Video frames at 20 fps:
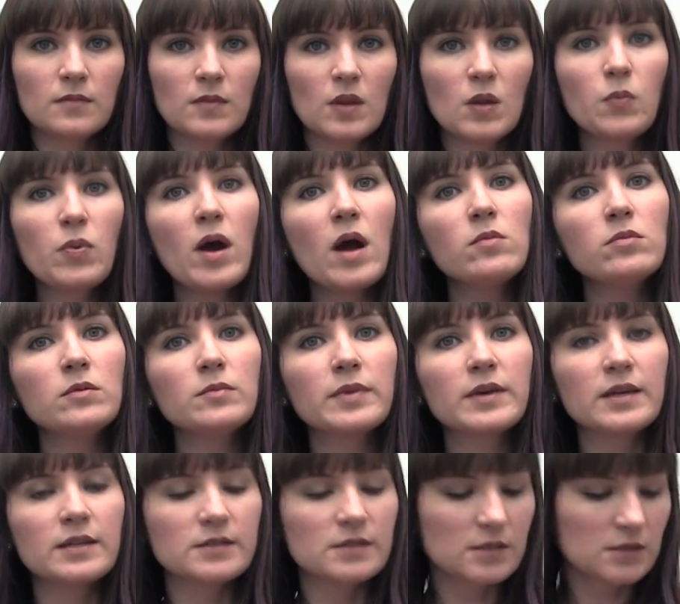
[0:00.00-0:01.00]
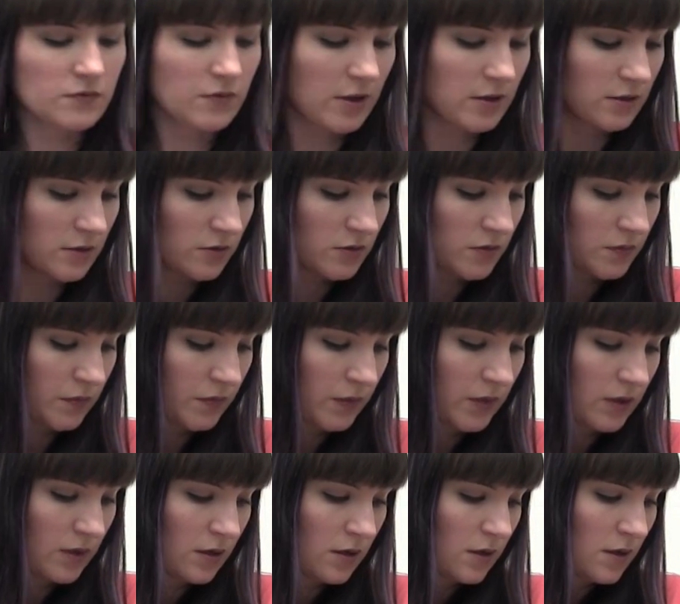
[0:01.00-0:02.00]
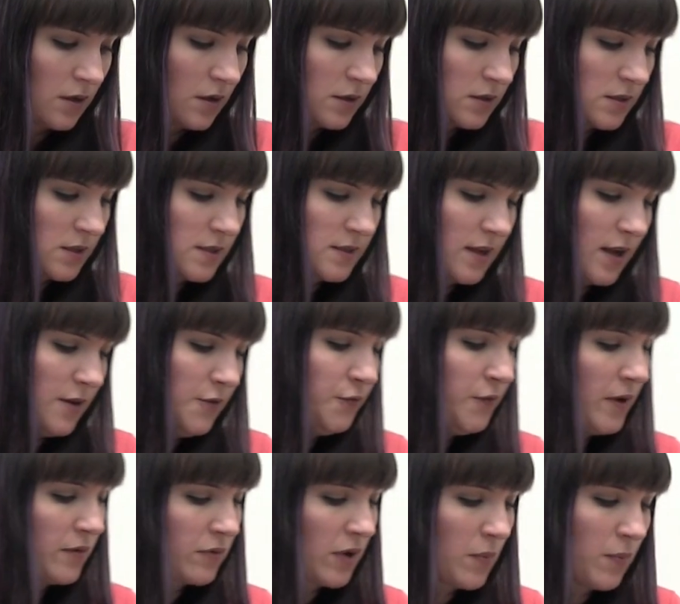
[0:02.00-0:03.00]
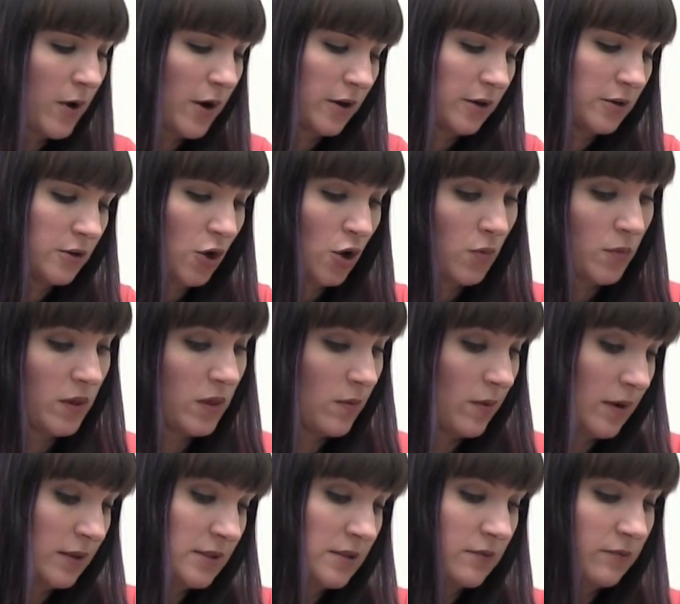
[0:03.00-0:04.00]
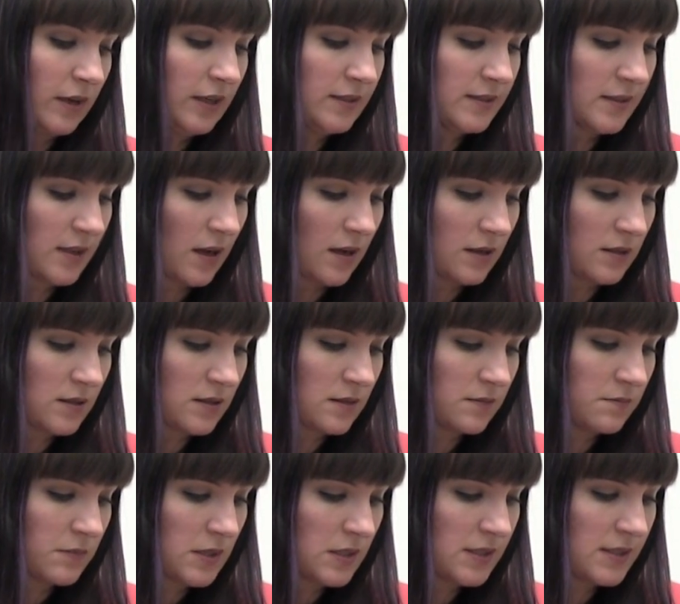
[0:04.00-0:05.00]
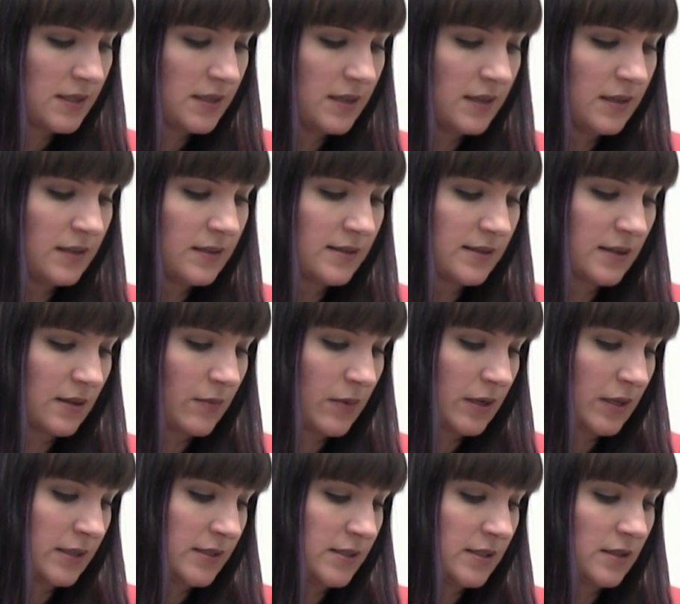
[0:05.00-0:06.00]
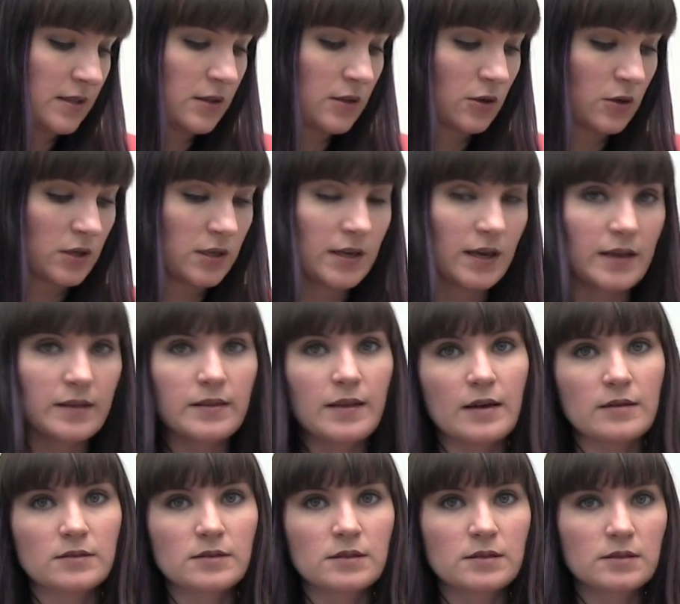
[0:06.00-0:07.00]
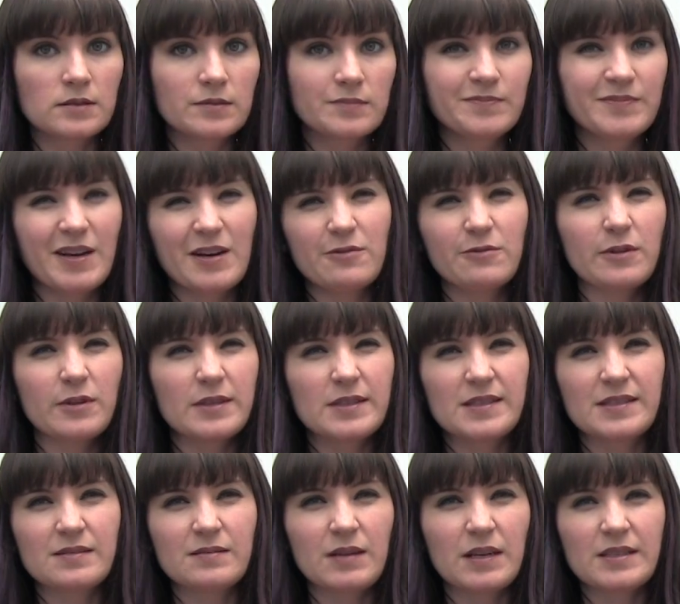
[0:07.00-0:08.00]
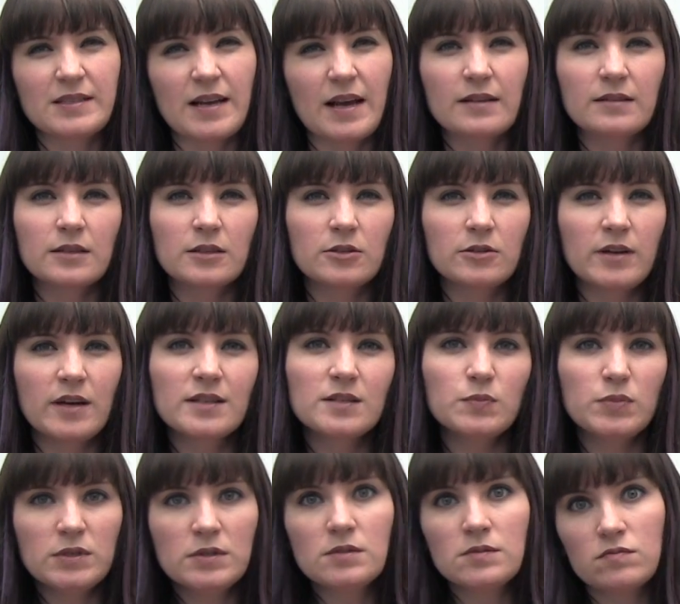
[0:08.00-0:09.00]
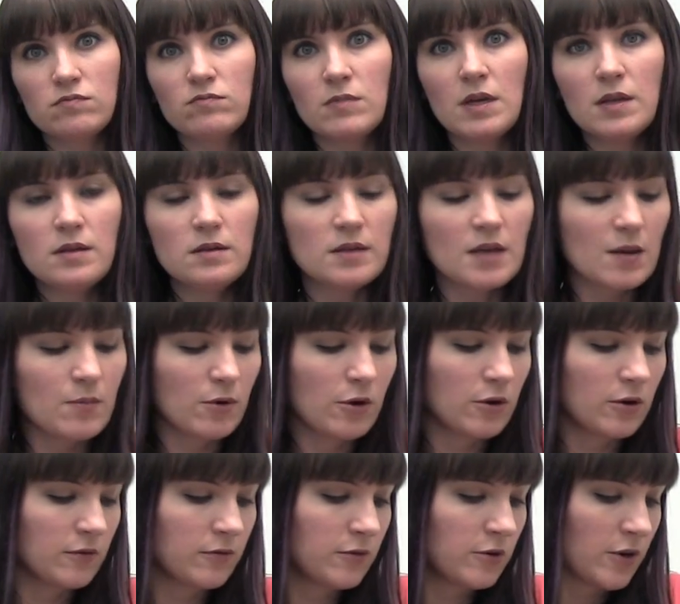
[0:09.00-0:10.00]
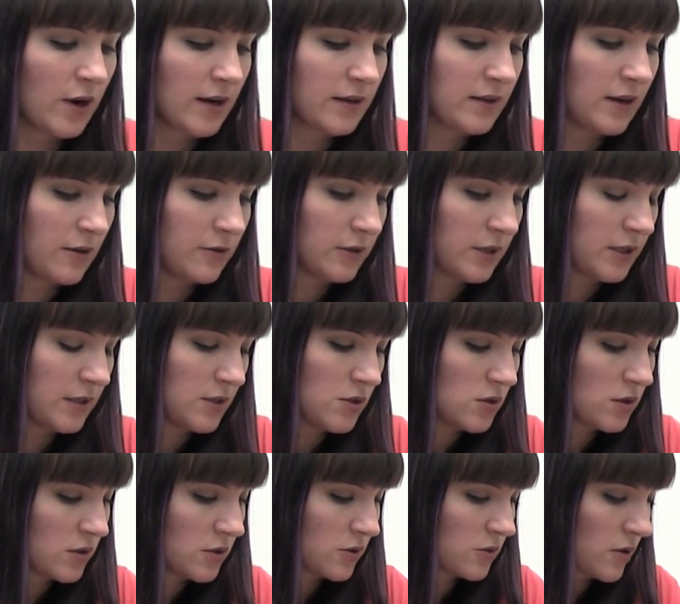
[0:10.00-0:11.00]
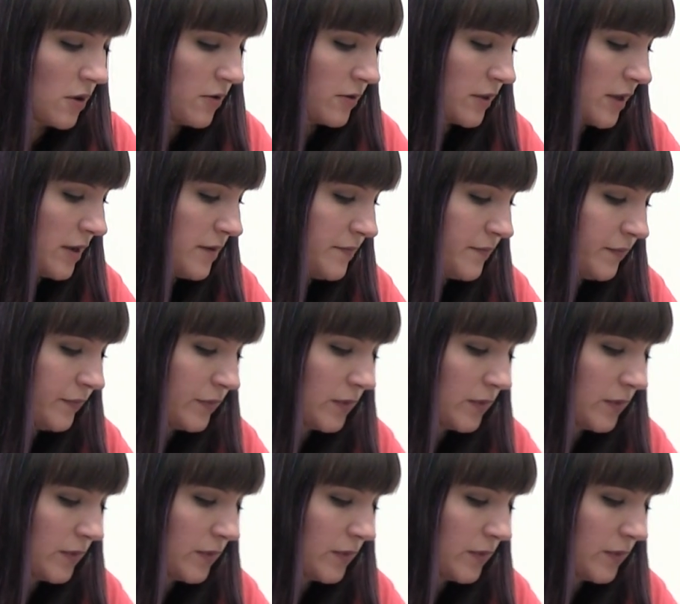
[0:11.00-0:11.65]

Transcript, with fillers: The problem begins as follows. It says, at Fenway Park, home of the Boston Red Sox, seating is limited to 39,000. I don't know if that's exactly correct, but it's in the neighborhood of correct nowadays, so let's just go with that.